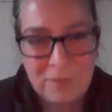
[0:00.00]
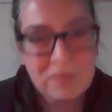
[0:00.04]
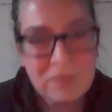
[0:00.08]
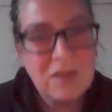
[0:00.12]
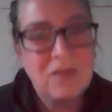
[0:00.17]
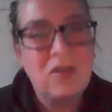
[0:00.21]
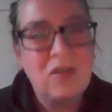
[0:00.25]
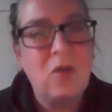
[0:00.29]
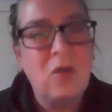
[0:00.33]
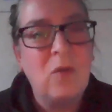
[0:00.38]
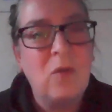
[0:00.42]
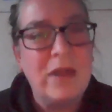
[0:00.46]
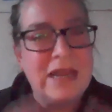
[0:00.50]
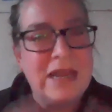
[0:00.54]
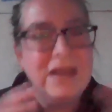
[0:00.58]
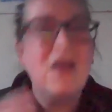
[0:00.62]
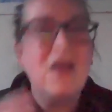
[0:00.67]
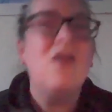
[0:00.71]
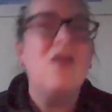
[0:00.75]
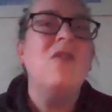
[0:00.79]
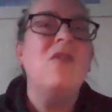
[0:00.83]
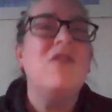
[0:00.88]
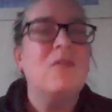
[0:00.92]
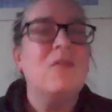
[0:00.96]
So we
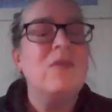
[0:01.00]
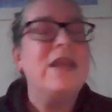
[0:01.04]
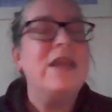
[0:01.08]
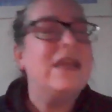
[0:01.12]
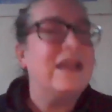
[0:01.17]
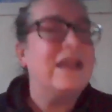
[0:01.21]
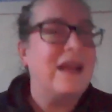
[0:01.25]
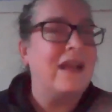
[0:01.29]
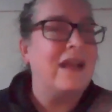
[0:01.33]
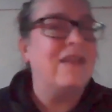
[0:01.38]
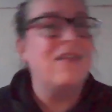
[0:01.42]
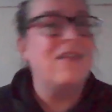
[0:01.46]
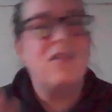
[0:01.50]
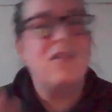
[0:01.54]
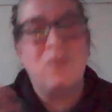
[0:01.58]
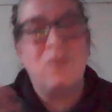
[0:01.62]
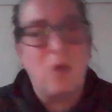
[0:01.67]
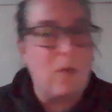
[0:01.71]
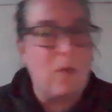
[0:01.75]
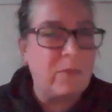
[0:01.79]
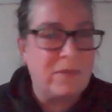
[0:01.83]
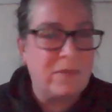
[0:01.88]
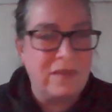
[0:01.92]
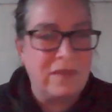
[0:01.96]
know that we can
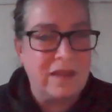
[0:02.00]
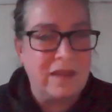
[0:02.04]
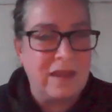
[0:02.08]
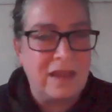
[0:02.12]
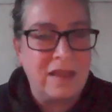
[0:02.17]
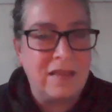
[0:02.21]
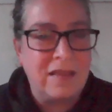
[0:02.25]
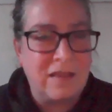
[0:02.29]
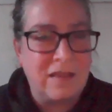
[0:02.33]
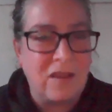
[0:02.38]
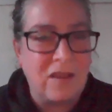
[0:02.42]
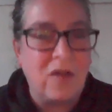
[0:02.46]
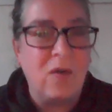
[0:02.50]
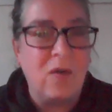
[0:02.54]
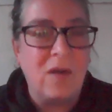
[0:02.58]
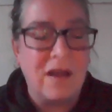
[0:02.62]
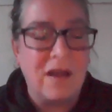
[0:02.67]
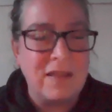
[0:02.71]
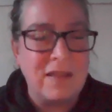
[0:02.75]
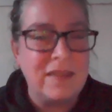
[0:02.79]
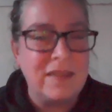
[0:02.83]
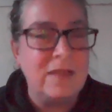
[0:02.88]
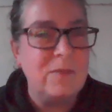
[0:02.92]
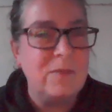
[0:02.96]
swap seeds. So I
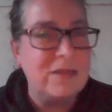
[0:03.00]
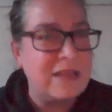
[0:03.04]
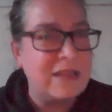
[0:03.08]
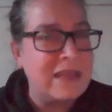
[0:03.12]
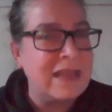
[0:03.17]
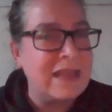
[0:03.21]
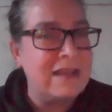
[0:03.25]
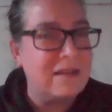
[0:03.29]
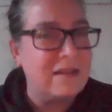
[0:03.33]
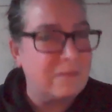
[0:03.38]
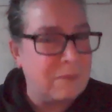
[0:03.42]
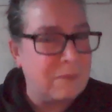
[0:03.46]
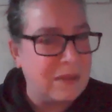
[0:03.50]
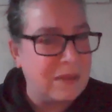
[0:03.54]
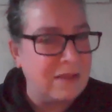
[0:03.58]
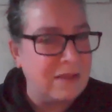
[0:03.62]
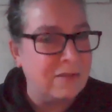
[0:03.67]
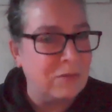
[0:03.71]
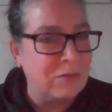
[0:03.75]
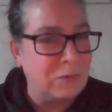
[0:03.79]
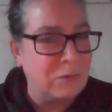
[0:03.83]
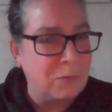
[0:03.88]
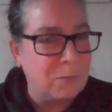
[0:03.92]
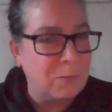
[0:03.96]
think with the Hitler
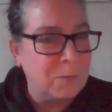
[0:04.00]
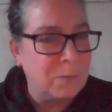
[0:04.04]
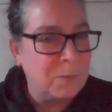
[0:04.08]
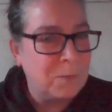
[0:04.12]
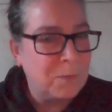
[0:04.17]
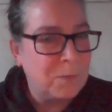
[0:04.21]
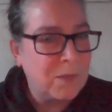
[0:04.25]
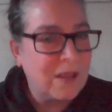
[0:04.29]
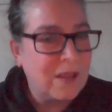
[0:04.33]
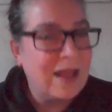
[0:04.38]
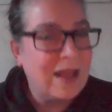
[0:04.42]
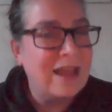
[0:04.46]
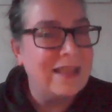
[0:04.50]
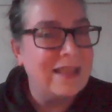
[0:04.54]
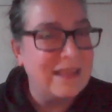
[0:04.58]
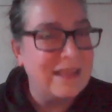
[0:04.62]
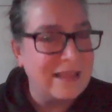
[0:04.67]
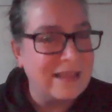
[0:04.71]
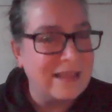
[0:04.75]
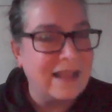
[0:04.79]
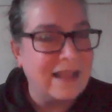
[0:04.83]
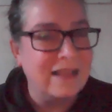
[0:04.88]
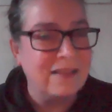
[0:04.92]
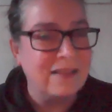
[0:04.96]
beetle, I think
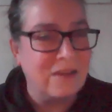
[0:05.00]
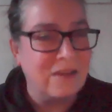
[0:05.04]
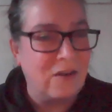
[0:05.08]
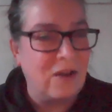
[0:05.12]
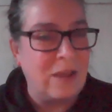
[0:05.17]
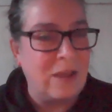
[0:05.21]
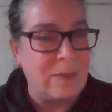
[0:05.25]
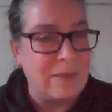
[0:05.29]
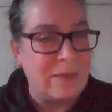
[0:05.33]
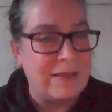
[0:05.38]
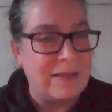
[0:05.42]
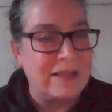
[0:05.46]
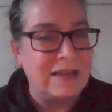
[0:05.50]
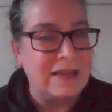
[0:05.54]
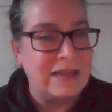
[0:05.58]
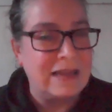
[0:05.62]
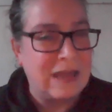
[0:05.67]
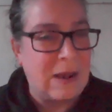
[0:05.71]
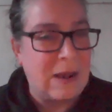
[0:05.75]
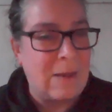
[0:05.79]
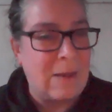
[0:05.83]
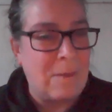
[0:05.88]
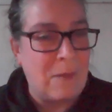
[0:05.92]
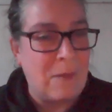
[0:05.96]
that time is going to
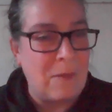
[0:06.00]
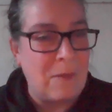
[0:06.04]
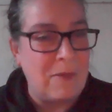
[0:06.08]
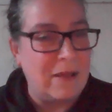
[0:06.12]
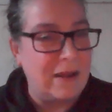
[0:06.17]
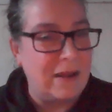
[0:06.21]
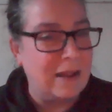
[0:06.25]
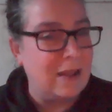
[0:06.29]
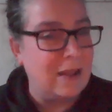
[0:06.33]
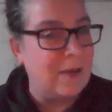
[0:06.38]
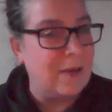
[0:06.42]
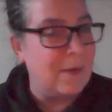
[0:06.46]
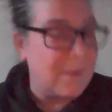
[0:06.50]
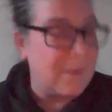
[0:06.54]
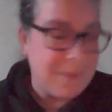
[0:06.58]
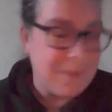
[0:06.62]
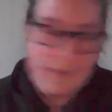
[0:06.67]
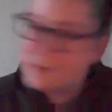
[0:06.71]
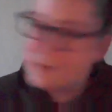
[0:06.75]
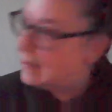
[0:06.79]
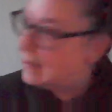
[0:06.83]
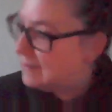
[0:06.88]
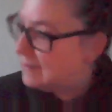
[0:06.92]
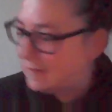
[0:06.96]
come where we're going to go, do
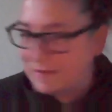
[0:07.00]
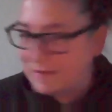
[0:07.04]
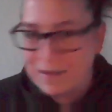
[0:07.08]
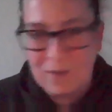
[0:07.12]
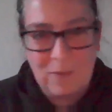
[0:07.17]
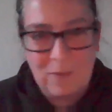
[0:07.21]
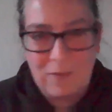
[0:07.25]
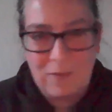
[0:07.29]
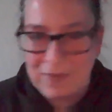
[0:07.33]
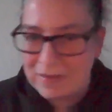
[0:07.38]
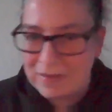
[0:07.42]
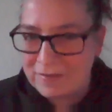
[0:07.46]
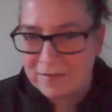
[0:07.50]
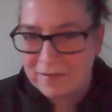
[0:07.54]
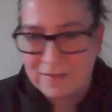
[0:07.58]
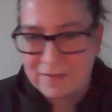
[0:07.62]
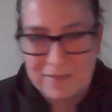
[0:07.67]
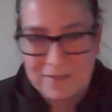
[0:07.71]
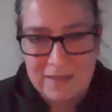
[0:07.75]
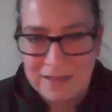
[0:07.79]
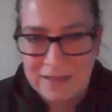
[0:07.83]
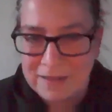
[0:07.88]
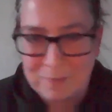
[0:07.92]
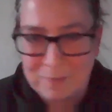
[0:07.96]
you know what, this
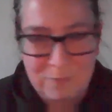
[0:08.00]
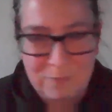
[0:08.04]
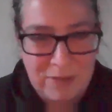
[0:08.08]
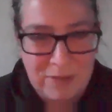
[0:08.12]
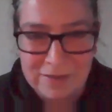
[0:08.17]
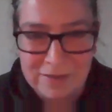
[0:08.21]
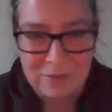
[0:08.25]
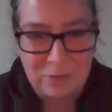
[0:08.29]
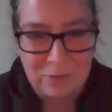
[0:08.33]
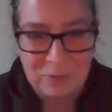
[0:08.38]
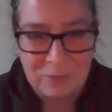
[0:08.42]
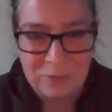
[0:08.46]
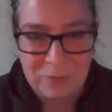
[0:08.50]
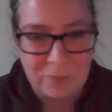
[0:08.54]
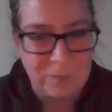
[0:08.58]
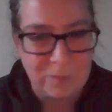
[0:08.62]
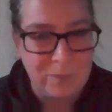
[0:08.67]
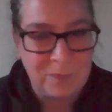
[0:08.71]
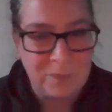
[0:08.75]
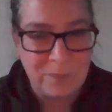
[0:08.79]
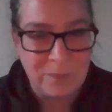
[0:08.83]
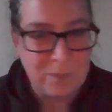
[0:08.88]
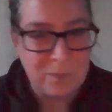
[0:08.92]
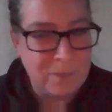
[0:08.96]
beetle,
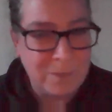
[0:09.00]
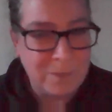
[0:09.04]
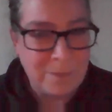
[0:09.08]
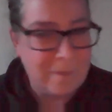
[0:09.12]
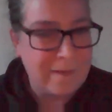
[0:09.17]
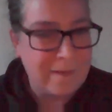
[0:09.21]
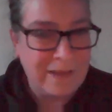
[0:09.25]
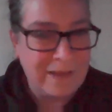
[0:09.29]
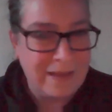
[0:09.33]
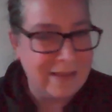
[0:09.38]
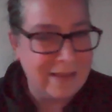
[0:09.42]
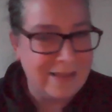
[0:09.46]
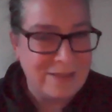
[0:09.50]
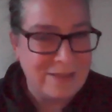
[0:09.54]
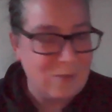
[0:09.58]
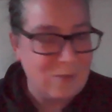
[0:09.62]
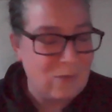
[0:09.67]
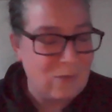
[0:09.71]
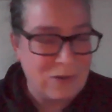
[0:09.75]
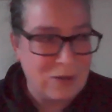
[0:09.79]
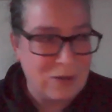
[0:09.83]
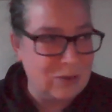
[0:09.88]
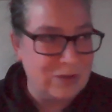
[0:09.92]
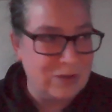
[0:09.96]
he's
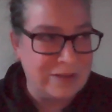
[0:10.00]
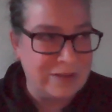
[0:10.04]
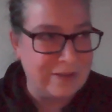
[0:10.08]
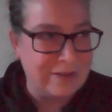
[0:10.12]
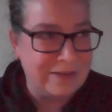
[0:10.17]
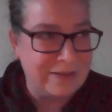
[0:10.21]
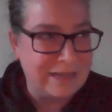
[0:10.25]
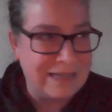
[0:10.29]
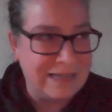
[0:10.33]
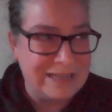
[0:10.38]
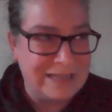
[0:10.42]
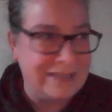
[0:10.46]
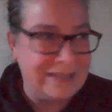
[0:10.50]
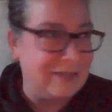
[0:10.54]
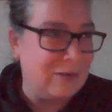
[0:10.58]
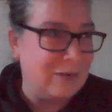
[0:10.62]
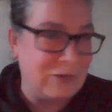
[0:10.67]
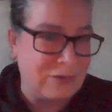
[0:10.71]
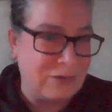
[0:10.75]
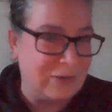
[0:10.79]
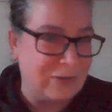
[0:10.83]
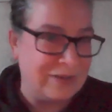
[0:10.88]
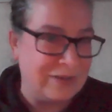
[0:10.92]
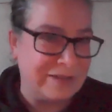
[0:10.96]
not good. He's
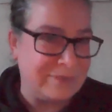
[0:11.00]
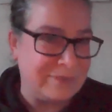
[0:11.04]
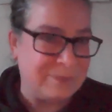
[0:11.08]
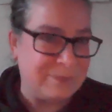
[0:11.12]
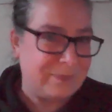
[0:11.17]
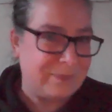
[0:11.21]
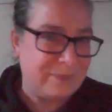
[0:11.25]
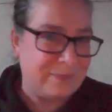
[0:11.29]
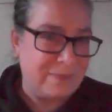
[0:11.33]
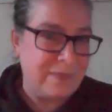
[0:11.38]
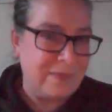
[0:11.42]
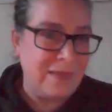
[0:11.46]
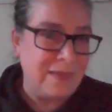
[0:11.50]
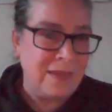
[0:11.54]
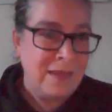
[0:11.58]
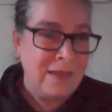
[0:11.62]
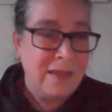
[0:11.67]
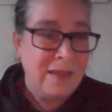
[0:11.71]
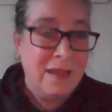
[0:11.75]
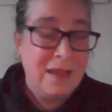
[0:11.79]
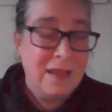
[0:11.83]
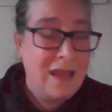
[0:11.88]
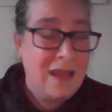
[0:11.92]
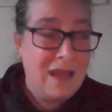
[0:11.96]
not good.
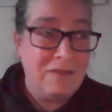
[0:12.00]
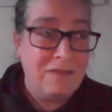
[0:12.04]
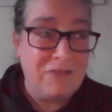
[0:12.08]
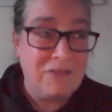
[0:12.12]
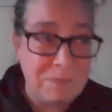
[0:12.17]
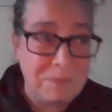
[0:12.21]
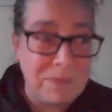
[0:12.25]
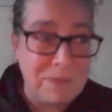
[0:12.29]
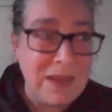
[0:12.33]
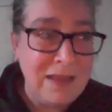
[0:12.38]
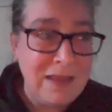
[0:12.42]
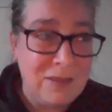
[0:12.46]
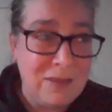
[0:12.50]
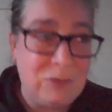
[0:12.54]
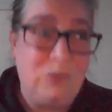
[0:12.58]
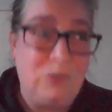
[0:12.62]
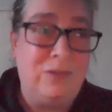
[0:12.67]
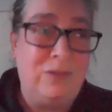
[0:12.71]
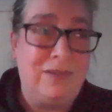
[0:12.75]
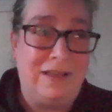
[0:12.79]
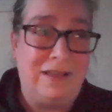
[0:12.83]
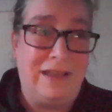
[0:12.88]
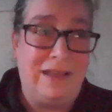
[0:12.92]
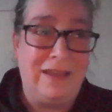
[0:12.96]
And for the beetle's
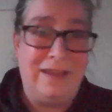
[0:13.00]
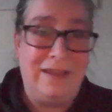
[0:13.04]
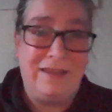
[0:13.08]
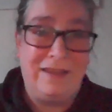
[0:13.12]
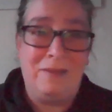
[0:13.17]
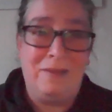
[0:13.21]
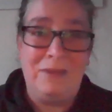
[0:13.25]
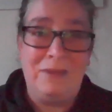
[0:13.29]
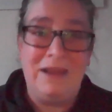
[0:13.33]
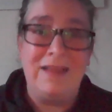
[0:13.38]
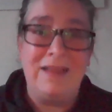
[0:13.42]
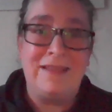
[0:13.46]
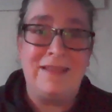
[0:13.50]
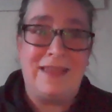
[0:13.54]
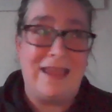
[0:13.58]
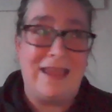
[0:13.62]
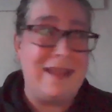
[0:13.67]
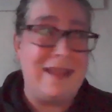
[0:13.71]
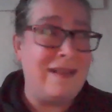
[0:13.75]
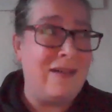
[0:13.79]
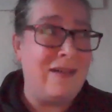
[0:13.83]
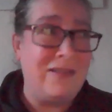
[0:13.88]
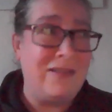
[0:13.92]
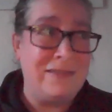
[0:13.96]
sake, I mean, it's getting
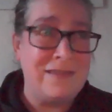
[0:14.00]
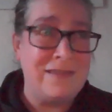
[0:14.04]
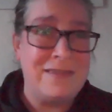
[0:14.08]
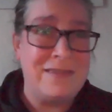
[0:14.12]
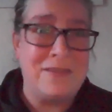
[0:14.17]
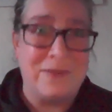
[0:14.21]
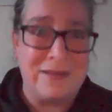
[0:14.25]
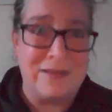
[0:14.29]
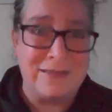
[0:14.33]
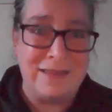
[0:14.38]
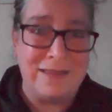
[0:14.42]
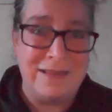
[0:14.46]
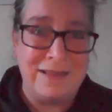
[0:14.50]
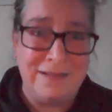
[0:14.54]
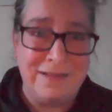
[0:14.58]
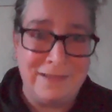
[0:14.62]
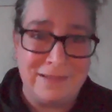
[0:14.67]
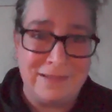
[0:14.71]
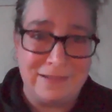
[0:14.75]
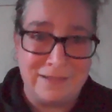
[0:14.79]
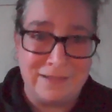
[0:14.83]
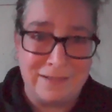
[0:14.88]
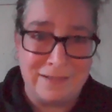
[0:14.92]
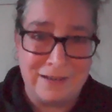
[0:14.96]
hunted to extinction.